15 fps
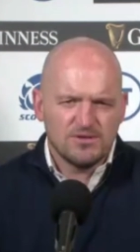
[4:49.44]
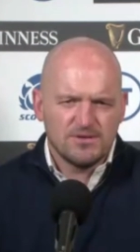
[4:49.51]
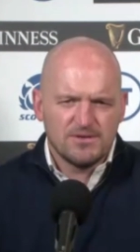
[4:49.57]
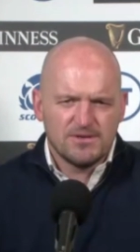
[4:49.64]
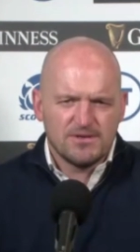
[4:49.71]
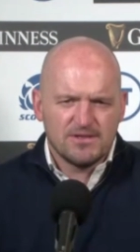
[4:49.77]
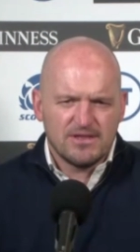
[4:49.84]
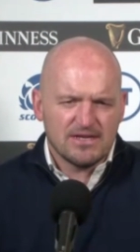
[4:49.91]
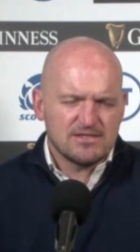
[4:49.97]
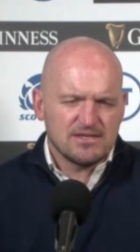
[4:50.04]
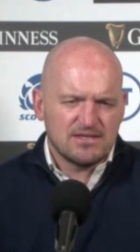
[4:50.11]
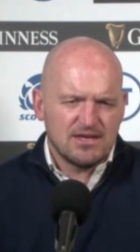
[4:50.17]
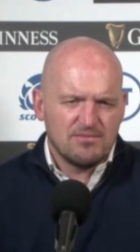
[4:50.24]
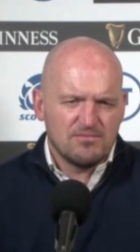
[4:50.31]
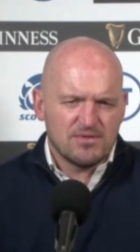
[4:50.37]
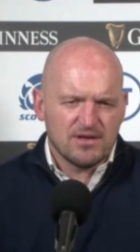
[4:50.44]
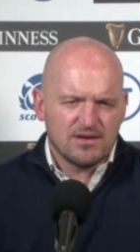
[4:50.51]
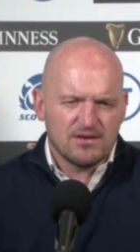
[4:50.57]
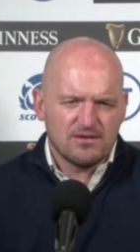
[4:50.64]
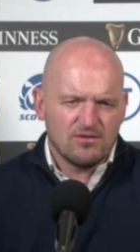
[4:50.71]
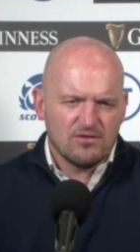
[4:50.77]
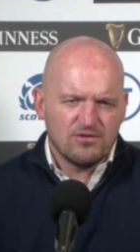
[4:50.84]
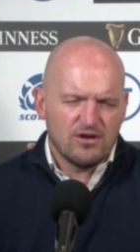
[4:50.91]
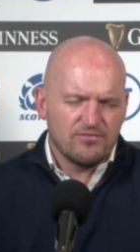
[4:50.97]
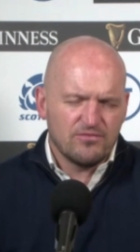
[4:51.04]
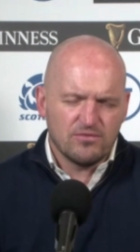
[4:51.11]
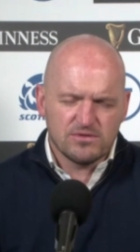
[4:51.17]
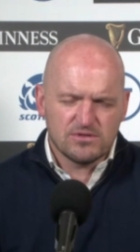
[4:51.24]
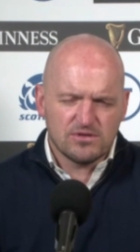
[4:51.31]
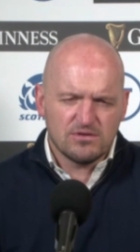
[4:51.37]
that's a team thing. Not, not everyone's
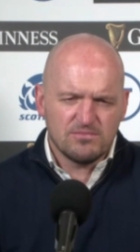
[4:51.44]
going to be